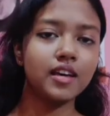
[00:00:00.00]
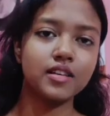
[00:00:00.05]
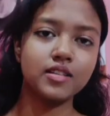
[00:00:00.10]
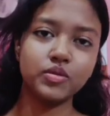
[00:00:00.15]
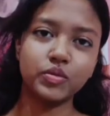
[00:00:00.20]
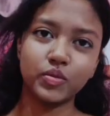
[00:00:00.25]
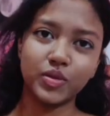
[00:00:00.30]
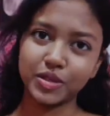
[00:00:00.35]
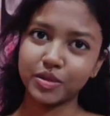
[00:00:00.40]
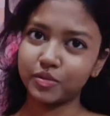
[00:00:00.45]

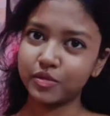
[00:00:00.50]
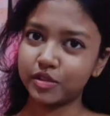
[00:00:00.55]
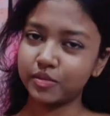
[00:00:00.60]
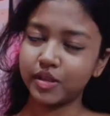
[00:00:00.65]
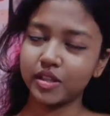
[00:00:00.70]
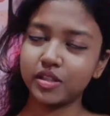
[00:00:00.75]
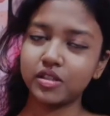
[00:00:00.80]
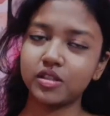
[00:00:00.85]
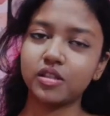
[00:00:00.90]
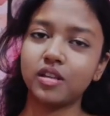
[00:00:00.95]
Hey guys,
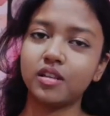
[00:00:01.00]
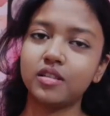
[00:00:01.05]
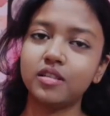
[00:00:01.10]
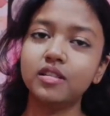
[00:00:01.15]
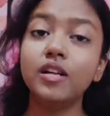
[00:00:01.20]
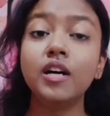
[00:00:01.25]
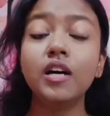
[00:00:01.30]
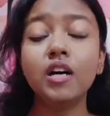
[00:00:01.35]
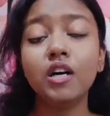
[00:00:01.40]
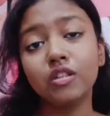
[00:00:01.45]
welcome to my
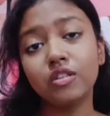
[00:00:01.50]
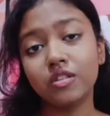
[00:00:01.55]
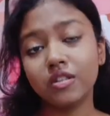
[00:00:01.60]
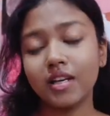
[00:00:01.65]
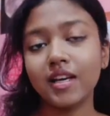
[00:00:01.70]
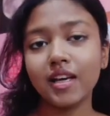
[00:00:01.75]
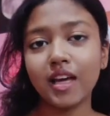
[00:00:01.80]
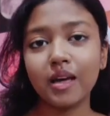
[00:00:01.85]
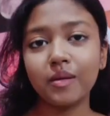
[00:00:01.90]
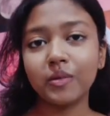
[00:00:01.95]
channel.
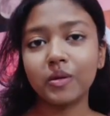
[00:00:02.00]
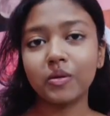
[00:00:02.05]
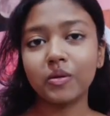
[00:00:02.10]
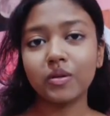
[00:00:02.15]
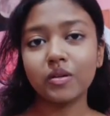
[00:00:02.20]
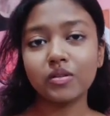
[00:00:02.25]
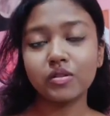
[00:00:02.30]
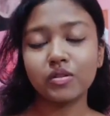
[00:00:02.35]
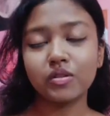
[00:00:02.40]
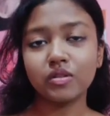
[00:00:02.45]
Today
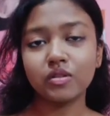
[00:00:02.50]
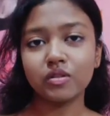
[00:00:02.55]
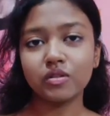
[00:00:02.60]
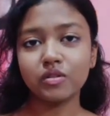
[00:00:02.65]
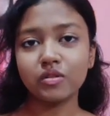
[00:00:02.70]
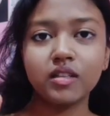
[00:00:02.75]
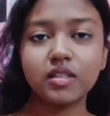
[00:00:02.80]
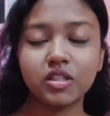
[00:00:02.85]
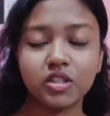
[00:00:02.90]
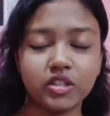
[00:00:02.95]
I'm
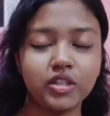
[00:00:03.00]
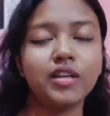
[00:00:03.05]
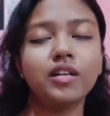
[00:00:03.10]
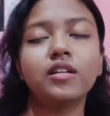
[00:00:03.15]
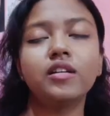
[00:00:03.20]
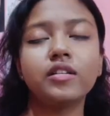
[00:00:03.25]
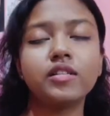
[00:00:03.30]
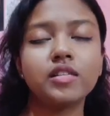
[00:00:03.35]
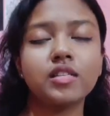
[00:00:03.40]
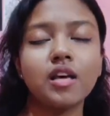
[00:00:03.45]
going to
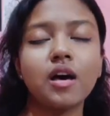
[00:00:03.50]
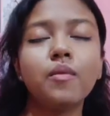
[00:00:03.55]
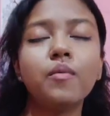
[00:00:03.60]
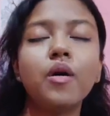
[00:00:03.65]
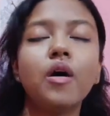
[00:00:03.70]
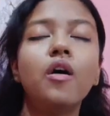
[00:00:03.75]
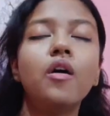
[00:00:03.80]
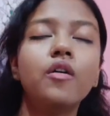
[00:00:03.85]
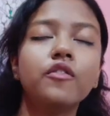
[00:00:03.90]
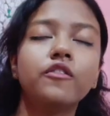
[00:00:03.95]
share
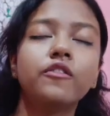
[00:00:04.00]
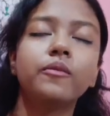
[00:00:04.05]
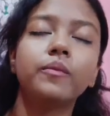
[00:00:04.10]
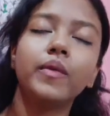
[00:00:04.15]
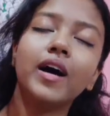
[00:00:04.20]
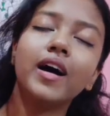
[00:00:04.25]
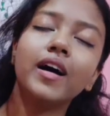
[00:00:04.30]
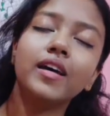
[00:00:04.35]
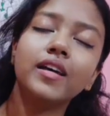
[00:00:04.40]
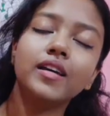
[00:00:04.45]
some
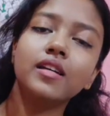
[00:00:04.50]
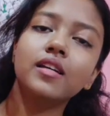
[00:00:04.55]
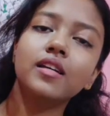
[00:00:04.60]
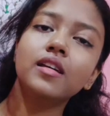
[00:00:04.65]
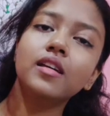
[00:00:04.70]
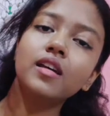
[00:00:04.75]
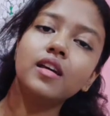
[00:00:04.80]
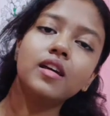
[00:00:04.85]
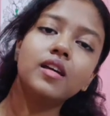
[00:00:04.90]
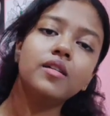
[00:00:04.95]
of
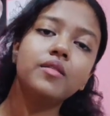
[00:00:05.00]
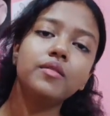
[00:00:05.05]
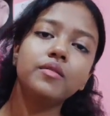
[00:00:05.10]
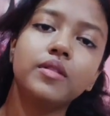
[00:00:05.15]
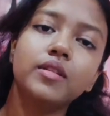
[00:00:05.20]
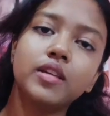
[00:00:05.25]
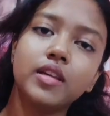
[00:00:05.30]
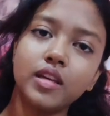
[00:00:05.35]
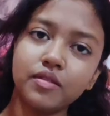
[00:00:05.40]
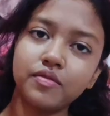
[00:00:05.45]
my
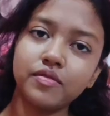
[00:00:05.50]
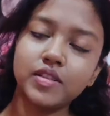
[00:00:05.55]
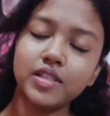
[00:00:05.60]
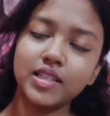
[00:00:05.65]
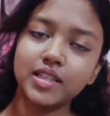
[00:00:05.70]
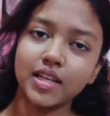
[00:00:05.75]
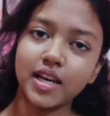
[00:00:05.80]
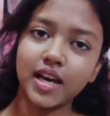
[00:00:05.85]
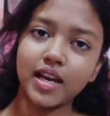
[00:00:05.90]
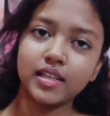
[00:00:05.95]

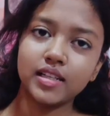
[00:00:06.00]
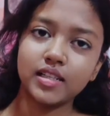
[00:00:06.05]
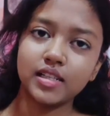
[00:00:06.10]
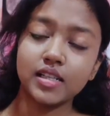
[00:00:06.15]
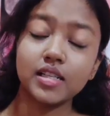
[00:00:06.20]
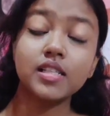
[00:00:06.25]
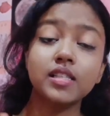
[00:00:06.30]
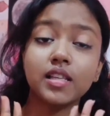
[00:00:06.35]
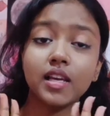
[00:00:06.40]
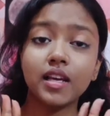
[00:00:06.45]
gifting
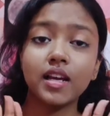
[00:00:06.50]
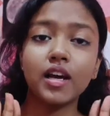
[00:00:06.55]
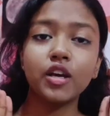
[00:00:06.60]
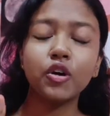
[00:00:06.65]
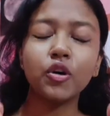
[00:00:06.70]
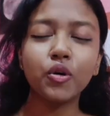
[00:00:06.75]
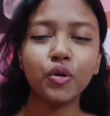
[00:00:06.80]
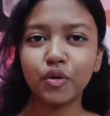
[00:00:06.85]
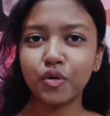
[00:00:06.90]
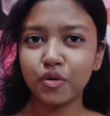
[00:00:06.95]
ideas
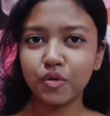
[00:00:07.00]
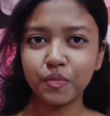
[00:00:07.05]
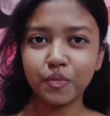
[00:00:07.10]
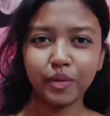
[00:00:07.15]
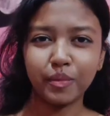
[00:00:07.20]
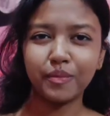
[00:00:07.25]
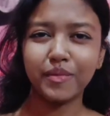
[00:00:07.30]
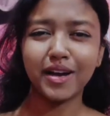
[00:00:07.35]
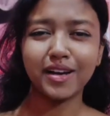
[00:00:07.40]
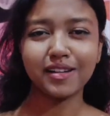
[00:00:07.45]
that I
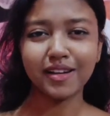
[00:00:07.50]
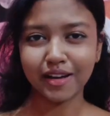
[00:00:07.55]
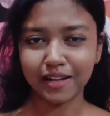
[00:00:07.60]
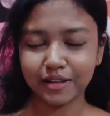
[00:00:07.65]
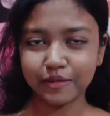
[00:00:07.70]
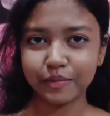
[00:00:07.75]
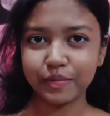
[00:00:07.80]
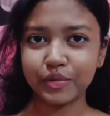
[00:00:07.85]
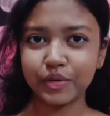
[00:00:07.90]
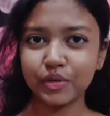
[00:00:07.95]
hope
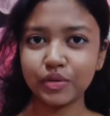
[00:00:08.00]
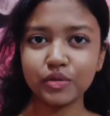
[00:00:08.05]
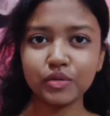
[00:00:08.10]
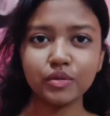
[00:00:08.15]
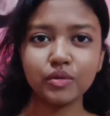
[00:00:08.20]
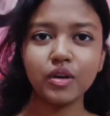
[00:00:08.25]
might help